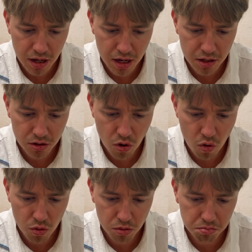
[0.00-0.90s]
and
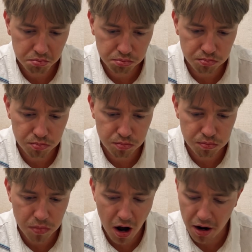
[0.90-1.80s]
go
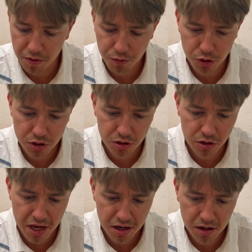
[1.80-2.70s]

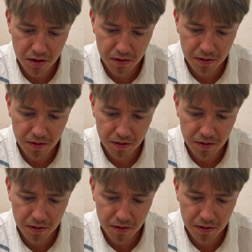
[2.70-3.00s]
first take,